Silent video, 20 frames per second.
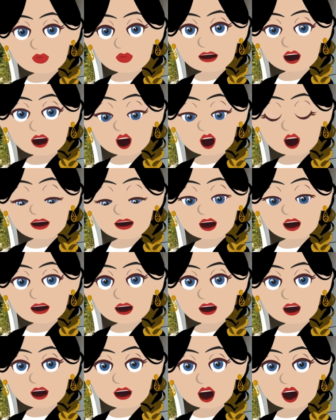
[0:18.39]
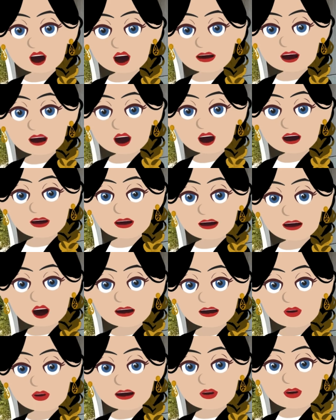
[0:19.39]
to move in and maintain as long
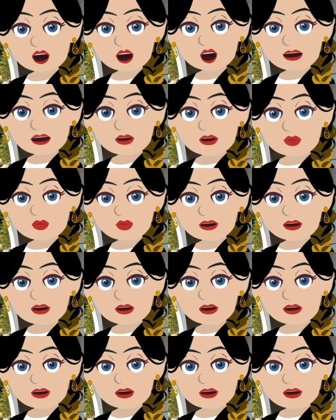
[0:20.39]
as you can,